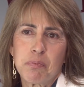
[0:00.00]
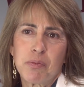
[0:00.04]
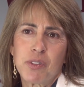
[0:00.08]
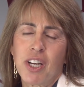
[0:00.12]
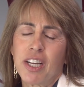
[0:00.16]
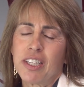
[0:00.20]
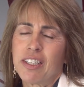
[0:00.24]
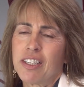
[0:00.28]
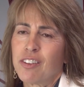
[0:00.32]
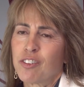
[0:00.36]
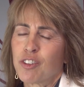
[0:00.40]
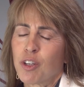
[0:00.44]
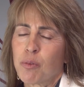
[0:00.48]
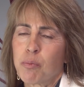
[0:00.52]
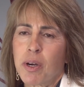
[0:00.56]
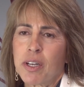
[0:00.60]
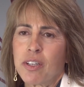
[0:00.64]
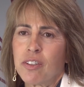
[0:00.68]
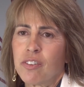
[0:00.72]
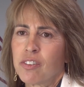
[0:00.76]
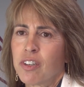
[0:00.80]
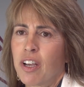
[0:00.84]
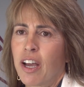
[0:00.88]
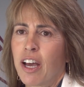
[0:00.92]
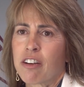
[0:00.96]
Taking
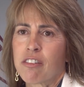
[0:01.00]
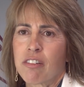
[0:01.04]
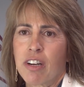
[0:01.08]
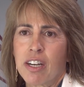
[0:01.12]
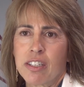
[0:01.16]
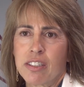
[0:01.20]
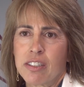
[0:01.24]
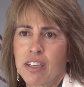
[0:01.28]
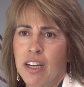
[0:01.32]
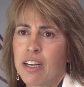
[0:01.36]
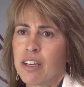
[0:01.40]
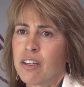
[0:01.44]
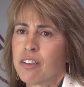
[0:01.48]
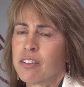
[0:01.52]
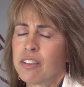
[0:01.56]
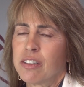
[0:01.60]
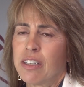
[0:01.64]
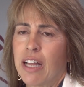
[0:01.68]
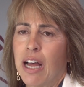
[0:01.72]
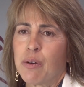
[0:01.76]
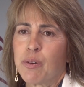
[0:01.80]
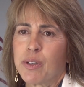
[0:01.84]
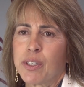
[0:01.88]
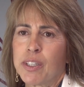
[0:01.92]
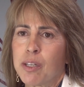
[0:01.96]
somebody's cataract out,
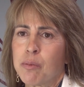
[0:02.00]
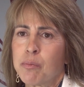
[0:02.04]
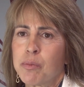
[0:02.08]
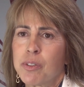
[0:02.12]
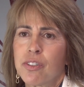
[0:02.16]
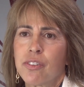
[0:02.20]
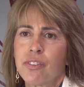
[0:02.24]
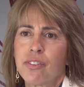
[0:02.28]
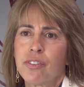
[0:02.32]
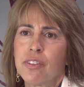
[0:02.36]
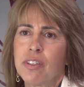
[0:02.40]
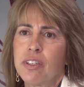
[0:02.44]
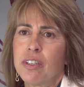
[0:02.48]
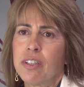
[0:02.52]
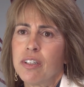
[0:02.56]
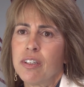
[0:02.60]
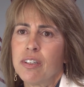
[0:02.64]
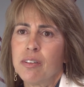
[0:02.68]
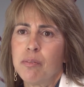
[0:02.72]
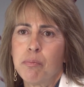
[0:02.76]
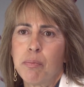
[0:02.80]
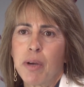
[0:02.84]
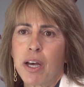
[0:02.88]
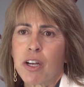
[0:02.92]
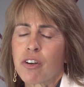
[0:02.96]
allowing them to
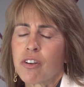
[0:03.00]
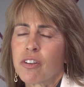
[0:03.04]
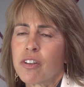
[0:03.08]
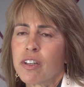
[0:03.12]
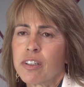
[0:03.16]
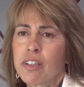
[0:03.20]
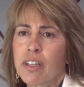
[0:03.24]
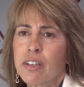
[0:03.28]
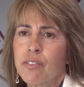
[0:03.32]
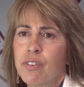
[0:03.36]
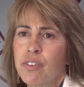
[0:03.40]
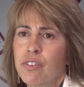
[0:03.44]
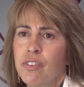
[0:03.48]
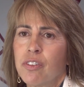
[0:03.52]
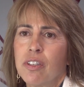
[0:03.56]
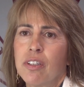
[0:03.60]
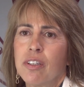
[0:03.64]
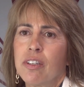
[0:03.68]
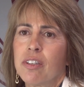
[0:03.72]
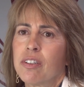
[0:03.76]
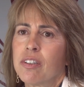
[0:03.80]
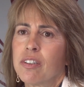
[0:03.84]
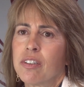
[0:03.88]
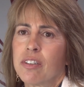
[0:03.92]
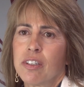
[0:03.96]
see better than they've
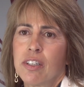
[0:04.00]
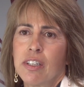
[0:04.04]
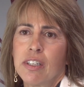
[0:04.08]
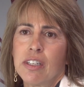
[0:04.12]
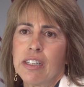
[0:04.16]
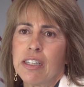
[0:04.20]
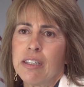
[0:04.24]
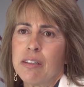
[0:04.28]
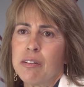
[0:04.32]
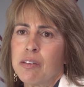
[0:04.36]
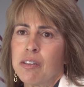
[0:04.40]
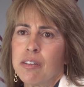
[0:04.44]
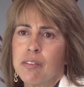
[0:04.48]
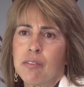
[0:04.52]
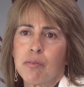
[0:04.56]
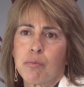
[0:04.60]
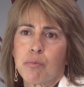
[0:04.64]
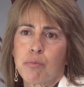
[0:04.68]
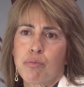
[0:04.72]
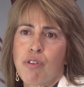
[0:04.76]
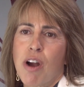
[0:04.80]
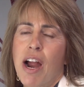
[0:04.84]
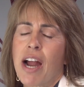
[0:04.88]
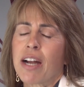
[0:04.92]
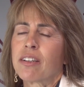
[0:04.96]
seen
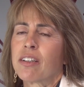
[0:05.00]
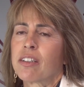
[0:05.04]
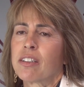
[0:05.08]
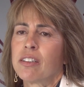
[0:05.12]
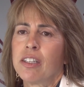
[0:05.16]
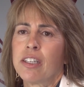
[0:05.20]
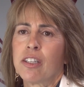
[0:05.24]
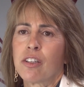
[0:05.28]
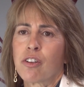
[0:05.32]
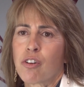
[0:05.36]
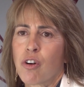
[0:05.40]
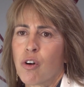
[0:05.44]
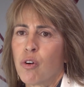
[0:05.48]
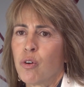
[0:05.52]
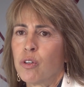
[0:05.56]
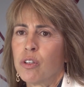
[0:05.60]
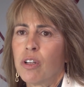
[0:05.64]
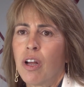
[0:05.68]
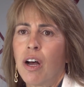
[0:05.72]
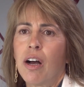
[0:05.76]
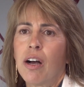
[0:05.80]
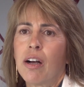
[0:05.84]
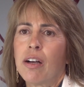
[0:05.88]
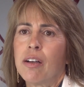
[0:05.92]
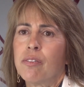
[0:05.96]
in practically their whole
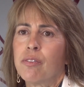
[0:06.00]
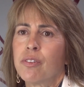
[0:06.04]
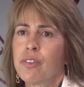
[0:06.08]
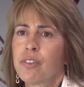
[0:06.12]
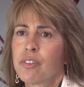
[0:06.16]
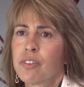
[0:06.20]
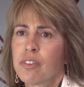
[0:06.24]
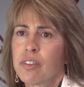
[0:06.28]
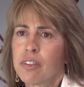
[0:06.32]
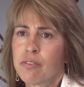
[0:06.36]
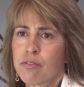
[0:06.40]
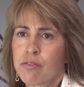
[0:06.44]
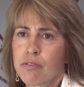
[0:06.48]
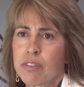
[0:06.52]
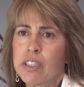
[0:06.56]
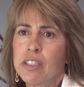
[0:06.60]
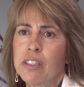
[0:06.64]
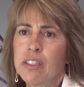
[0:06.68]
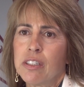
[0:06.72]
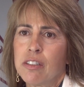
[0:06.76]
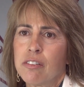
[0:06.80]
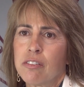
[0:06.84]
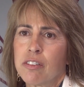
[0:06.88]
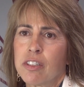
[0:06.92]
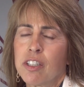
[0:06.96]
lives
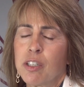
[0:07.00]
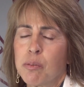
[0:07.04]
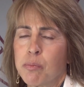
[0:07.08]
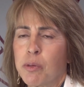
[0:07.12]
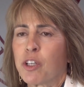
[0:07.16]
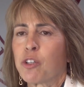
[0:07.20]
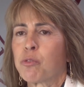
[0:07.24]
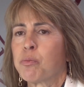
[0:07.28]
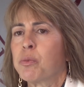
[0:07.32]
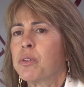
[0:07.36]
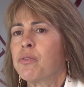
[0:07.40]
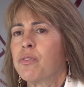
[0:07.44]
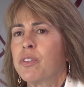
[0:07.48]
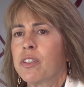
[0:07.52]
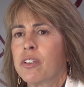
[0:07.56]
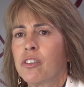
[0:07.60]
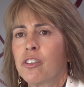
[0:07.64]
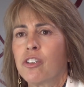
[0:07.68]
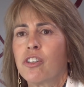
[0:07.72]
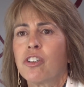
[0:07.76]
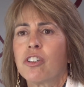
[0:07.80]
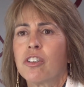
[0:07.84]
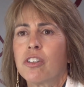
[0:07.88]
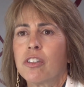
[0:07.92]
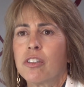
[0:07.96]
really makes me feel
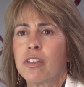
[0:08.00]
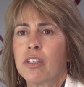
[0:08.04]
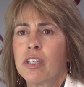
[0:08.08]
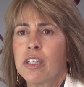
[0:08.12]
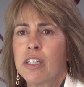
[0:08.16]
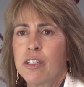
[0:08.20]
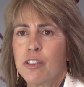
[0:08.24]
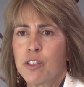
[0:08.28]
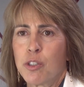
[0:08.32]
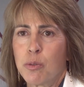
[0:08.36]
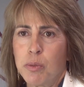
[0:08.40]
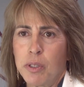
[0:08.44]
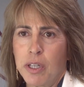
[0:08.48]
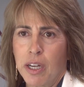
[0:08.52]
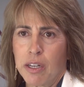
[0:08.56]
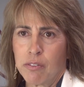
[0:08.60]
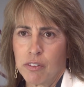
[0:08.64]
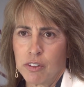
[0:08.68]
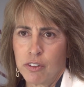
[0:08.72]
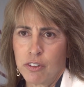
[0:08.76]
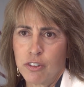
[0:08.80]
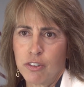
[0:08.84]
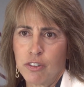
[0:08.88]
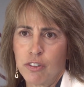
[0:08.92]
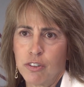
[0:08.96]
good to be
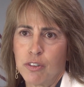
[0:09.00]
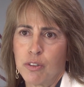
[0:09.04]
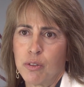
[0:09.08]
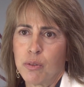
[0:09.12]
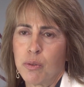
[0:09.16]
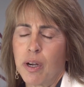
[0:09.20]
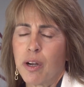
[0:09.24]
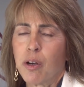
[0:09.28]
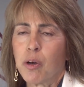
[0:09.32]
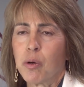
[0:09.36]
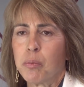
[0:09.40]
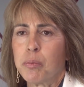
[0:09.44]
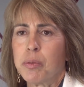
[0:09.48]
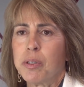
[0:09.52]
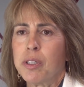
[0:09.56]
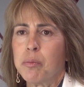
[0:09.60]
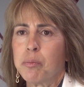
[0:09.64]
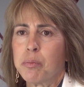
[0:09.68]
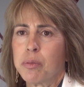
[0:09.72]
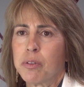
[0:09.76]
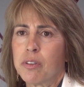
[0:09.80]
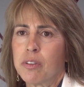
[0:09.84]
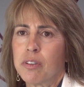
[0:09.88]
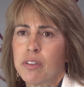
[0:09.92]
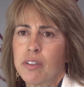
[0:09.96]
able to help
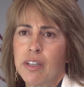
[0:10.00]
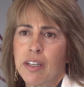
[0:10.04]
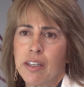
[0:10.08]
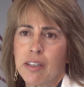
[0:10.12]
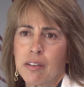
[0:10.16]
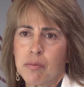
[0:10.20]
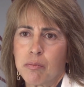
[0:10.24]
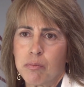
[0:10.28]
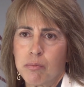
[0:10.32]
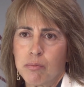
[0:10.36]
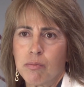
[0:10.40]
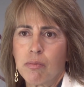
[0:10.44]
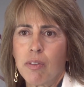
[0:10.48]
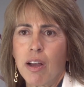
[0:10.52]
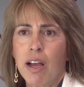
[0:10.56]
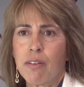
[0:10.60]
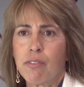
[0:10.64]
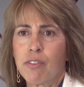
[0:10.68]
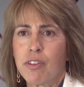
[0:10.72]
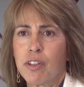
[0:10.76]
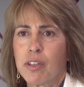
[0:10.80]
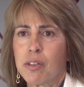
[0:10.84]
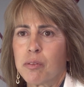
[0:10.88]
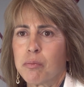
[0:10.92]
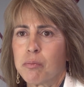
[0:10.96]
people and
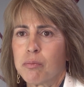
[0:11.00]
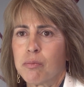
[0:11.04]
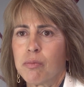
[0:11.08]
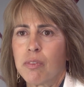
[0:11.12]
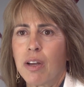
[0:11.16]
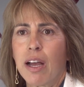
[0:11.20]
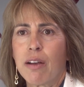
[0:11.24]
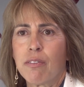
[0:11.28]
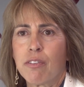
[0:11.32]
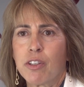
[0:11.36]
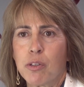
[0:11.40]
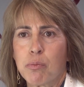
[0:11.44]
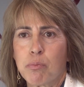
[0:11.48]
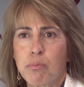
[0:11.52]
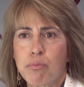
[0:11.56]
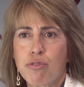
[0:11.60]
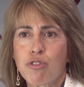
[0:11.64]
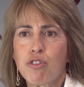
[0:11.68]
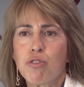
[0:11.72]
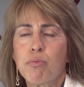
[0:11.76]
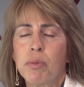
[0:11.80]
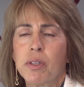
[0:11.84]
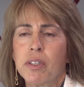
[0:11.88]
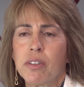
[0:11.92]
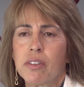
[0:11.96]
have them have an
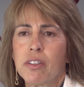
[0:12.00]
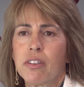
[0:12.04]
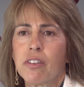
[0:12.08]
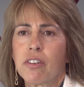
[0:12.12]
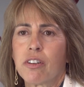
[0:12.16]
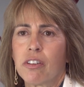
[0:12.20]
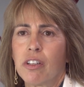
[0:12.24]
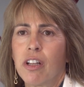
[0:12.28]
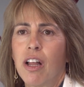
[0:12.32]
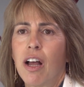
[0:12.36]
improvement in their